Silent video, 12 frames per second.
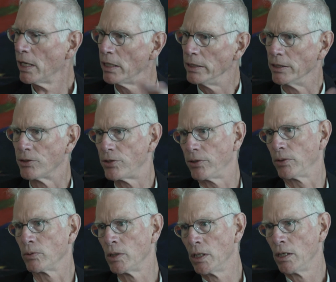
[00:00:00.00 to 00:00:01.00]

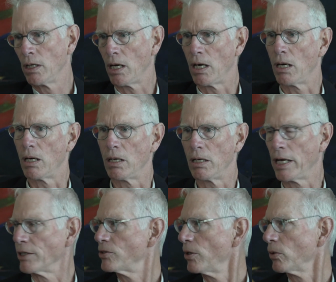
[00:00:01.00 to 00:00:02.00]
into uh,
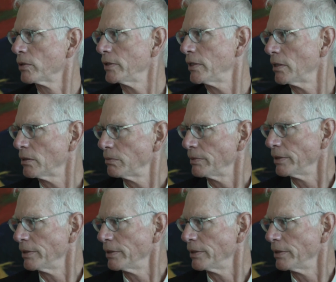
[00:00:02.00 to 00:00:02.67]
Anatolia,